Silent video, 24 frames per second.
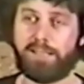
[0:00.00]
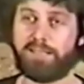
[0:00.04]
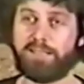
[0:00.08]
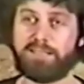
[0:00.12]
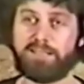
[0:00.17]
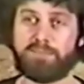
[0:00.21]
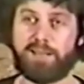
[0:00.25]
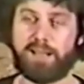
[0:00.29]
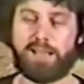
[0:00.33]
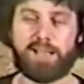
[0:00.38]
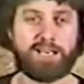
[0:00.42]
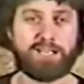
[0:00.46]
that
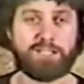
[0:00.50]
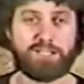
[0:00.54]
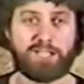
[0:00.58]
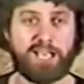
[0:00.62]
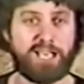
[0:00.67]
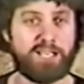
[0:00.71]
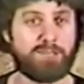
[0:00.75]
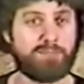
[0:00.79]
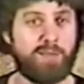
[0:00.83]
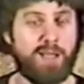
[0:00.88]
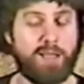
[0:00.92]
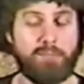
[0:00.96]
doesn't mean I got to
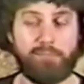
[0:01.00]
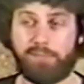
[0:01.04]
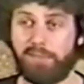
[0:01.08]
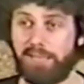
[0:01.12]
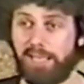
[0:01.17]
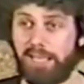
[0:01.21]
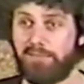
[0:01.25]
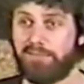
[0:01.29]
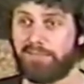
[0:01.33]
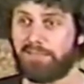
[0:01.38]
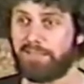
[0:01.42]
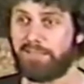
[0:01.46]
change my
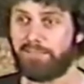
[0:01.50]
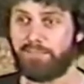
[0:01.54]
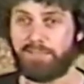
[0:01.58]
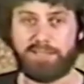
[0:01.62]
beliefs.